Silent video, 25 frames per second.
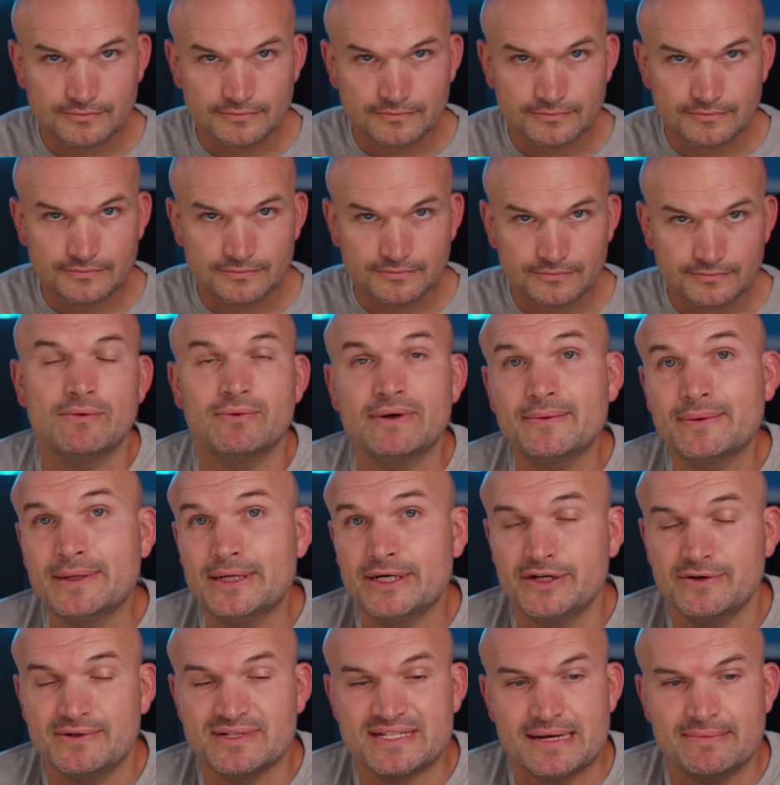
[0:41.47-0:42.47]
Okay, so what I'm
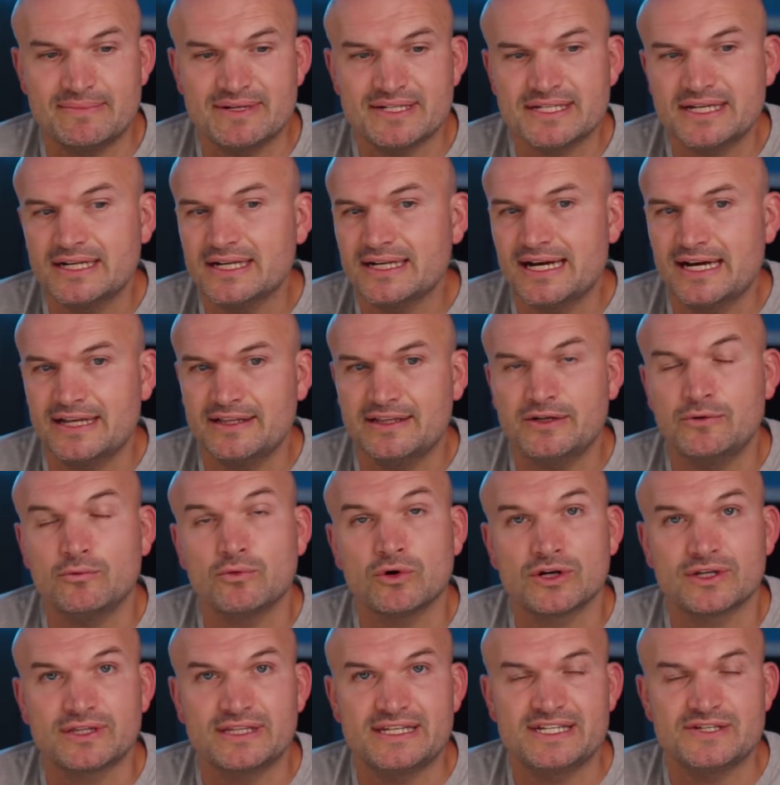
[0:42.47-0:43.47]
going to do is I'm just going to kind of
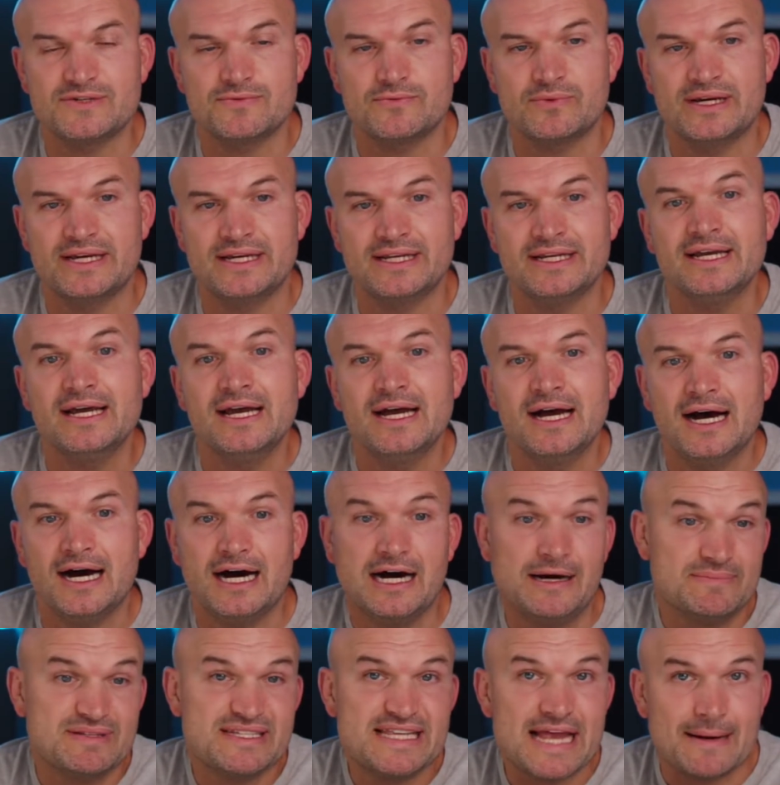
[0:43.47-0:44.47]
work these in
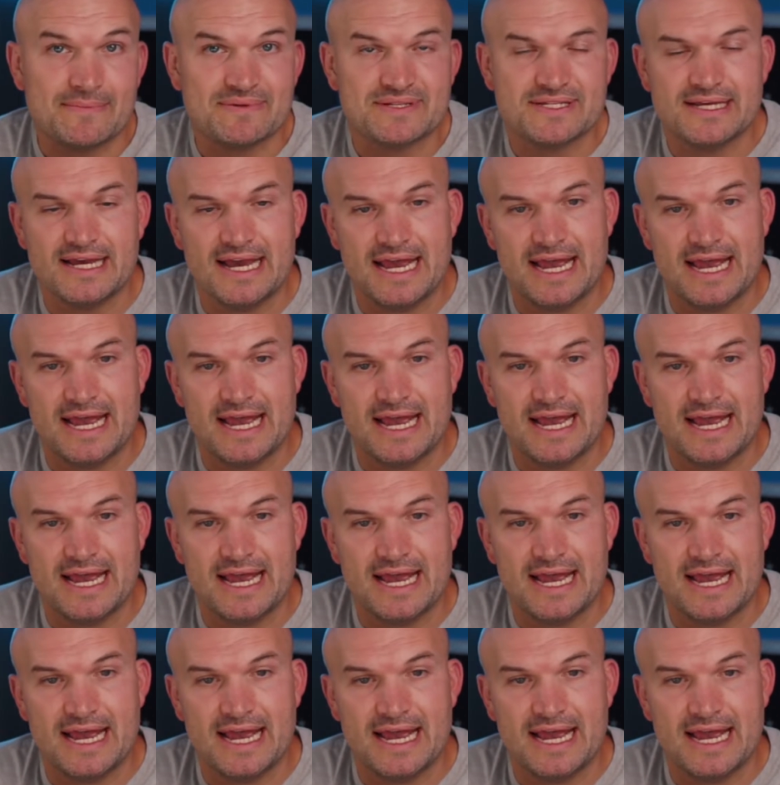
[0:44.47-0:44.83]
steps.